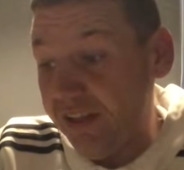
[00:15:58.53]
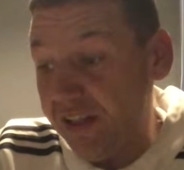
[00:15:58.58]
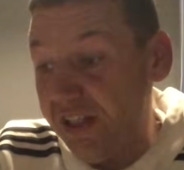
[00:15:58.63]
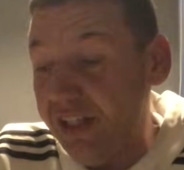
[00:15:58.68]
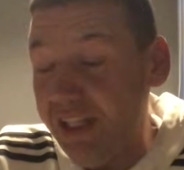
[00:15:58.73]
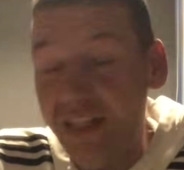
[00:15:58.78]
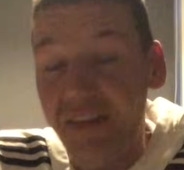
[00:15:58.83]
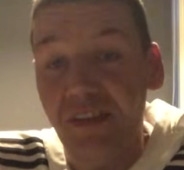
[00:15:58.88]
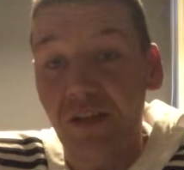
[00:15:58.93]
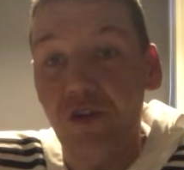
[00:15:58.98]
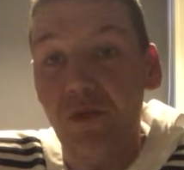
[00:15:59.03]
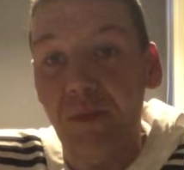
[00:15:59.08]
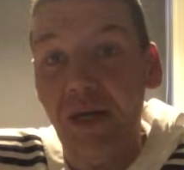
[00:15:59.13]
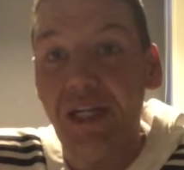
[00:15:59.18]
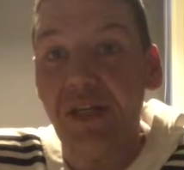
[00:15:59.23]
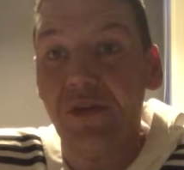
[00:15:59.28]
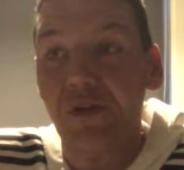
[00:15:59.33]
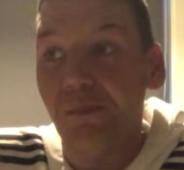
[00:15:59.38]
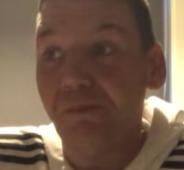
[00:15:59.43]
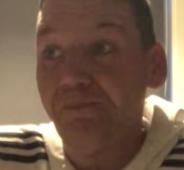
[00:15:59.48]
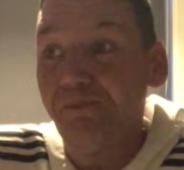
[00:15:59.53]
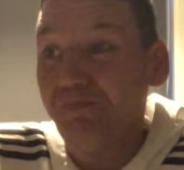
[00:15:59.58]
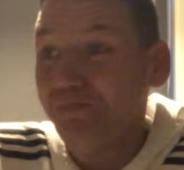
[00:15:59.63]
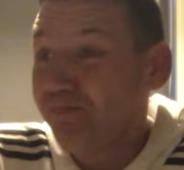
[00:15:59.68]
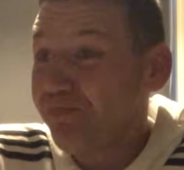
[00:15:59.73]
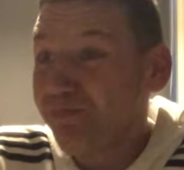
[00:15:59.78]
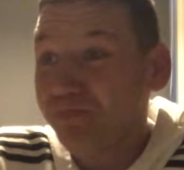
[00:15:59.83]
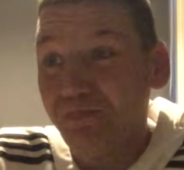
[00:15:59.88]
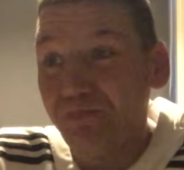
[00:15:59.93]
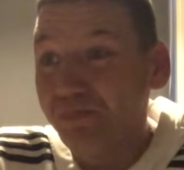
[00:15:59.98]
you need to remind them
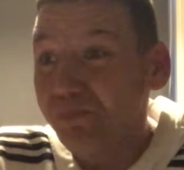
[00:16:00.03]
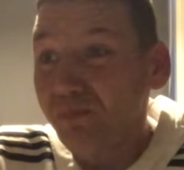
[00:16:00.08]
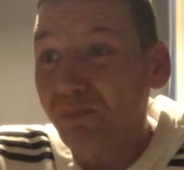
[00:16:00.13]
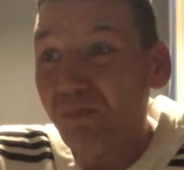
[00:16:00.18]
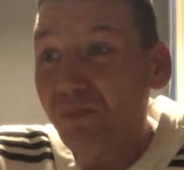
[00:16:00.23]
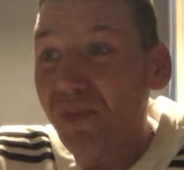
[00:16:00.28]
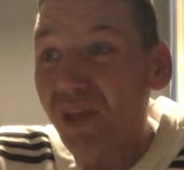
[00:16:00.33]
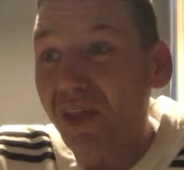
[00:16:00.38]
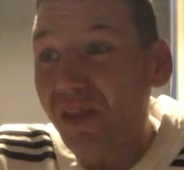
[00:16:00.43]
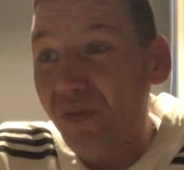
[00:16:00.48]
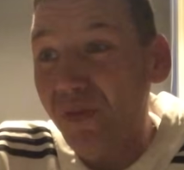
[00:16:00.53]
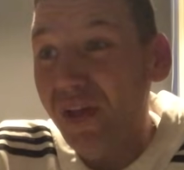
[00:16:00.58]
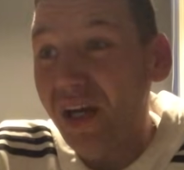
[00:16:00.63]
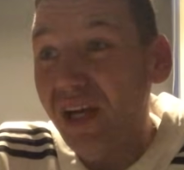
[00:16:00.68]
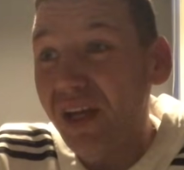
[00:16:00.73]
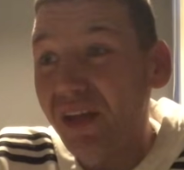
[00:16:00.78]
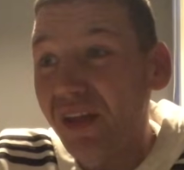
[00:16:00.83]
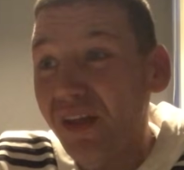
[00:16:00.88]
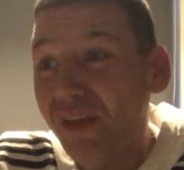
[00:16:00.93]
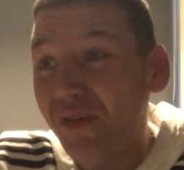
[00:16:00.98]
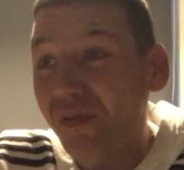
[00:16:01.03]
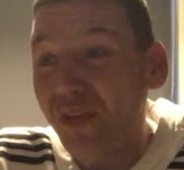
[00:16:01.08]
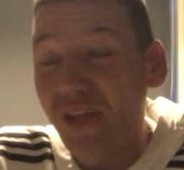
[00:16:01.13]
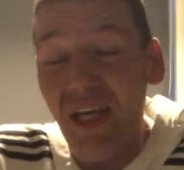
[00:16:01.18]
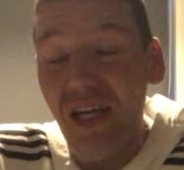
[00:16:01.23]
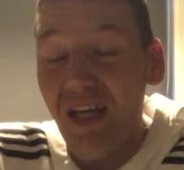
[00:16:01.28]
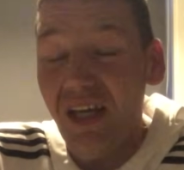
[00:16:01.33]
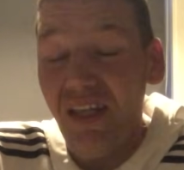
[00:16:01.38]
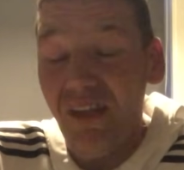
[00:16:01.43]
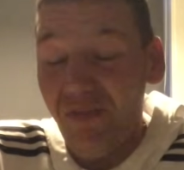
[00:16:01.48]
that
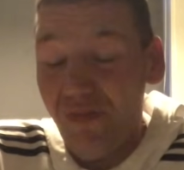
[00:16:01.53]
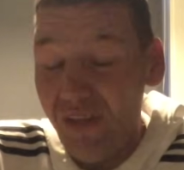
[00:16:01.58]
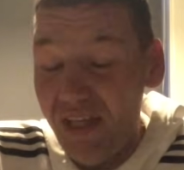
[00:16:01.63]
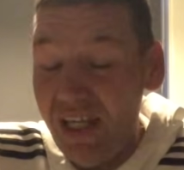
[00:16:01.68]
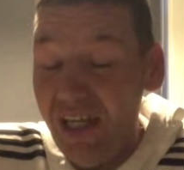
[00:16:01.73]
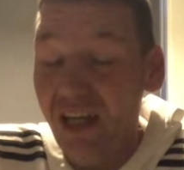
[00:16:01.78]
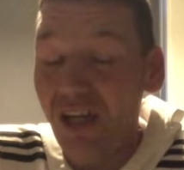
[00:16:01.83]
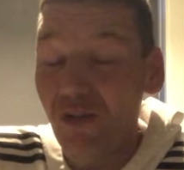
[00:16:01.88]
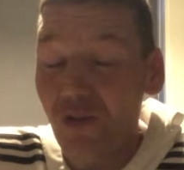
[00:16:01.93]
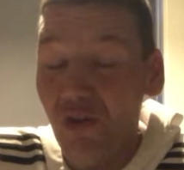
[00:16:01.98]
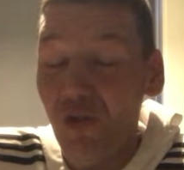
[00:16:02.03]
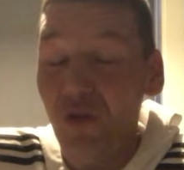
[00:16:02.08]
they are